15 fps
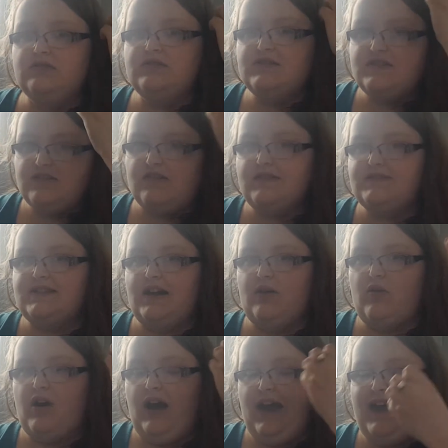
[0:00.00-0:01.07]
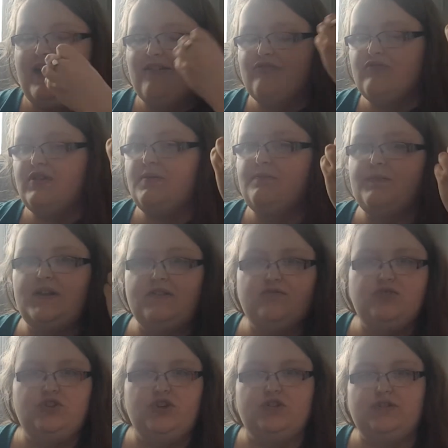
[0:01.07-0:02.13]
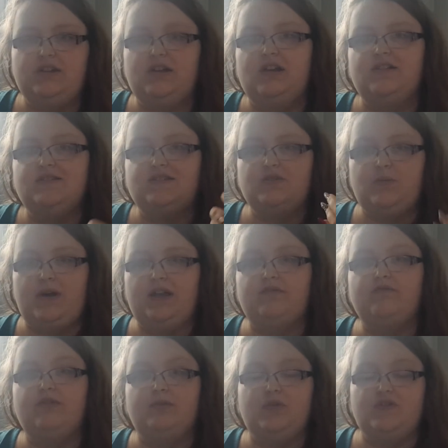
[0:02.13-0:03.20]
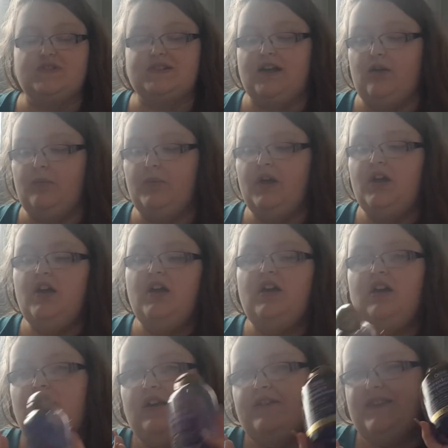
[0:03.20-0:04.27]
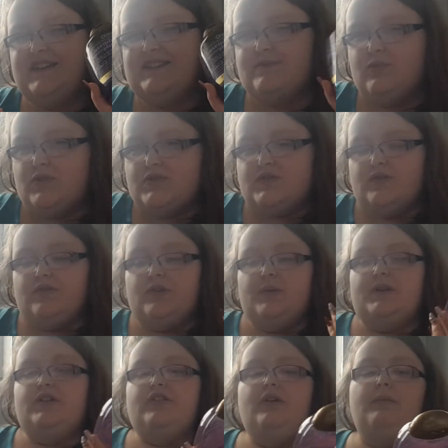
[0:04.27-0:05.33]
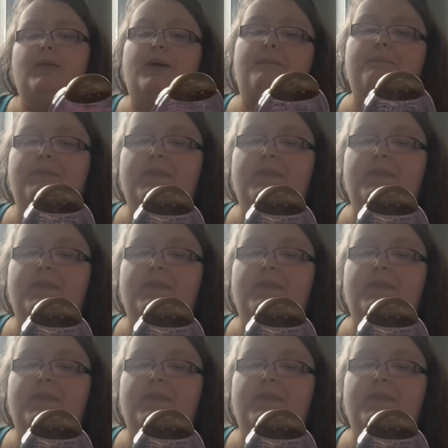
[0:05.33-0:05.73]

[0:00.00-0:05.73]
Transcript: sucks out every bit of dirt and sweat from your scalp. This more so for the winter. But